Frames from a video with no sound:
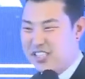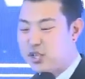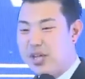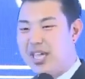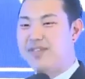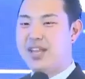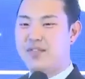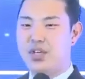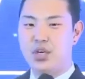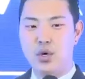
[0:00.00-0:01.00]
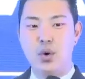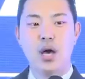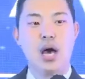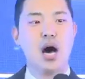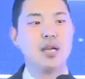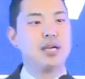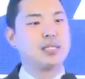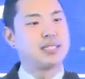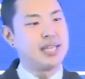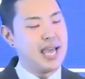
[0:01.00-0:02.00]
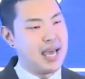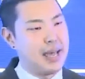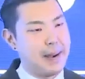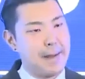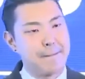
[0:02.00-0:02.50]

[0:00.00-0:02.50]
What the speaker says: So even if you understand